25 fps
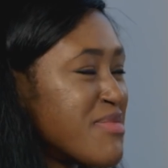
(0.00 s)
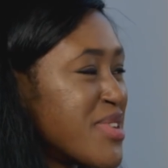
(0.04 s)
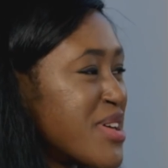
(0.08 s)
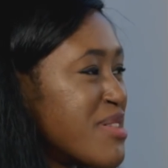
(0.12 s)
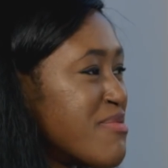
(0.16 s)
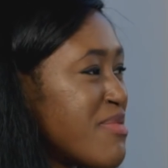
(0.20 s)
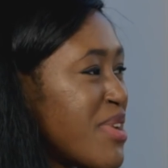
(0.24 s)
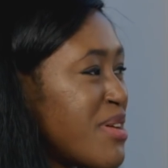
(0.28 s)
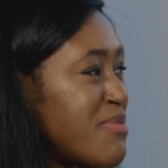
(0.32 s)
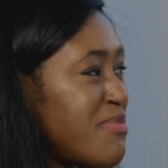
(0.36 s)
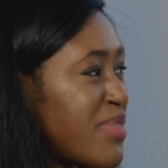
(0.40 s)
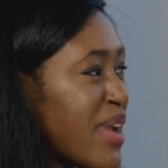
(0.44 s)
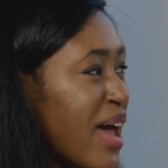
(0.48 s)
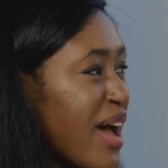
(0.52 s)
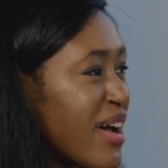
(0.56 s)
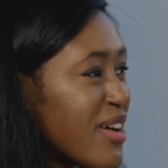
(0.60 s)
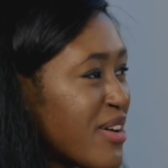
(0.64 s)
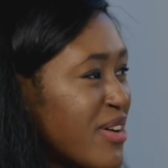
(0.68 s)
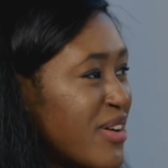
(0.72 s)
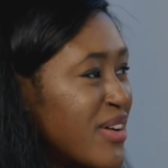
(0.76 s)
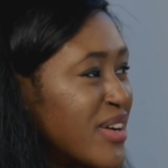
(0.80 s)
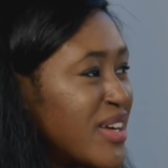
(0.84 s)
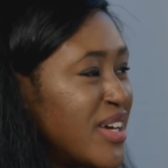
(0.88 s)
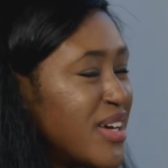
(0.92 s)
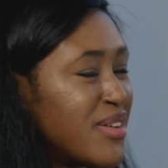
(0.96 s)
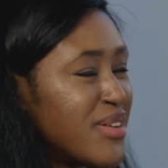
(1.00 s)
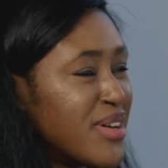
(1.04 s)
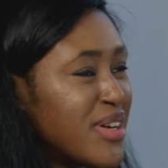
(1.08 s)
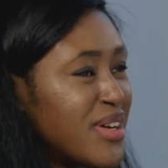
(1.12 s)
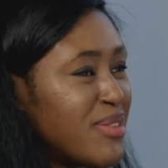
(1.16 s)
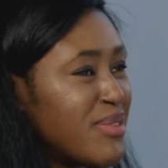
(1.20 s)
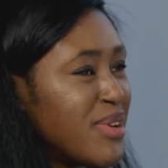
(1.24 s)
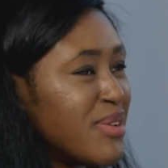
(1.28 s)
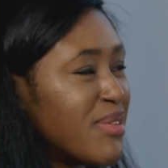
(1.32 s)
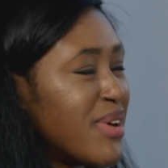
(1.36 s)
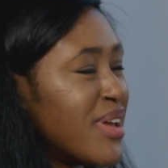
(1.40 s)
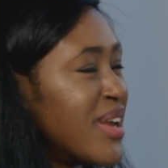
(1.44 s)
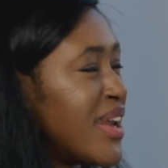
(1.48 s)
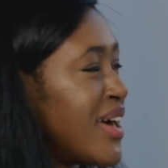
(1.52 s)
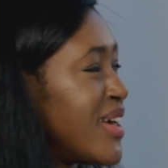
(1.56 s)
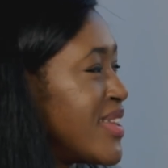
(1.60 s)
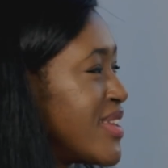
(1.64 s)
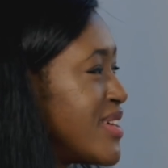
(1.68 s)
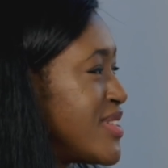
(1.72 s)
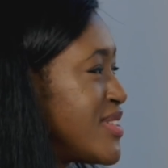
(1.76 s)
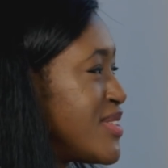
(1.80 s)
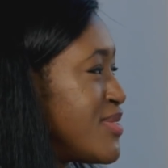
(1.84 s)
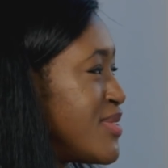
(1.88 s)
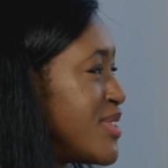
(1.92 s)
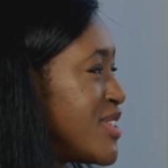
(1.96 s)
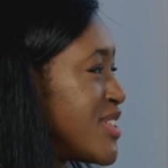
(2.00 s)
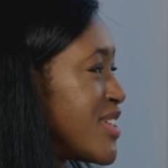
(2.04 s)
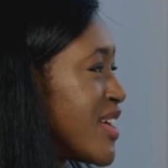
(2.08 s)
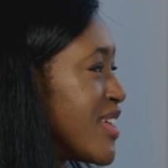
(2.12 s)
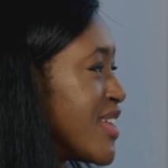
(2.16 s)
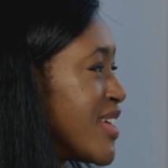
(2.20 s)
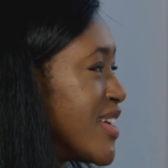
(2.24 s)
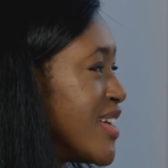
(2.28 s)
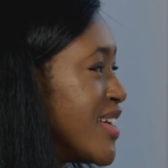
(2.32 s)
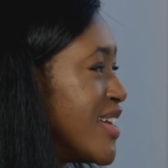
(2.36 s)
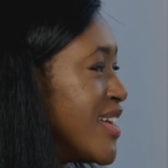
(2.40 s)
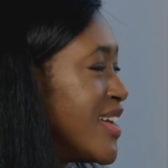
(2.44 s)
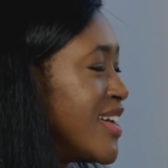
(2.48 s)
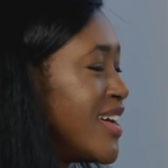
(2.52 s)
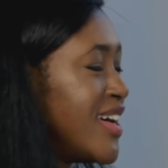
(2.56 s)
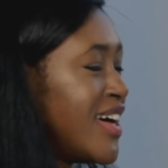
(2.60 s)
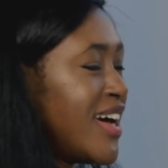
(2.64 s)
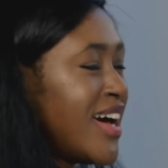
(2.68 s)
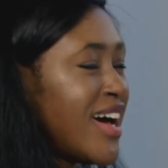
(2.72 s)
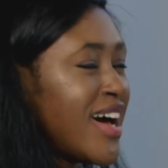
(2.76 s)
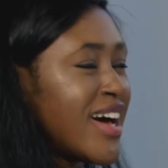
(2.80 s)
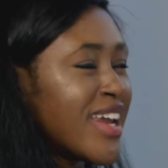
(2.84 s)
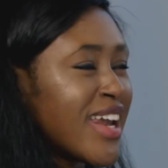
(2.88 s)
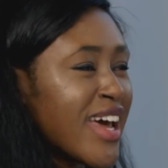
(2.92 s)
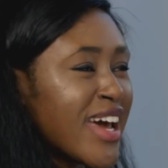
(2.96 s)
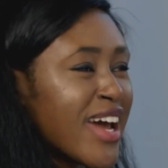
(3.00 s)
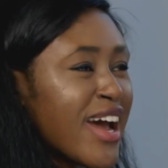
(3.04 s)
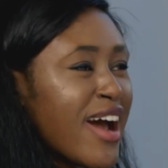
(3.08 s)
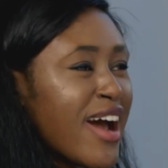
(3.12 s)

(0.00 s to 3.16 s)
me and my black colleague, we went like this to each other, and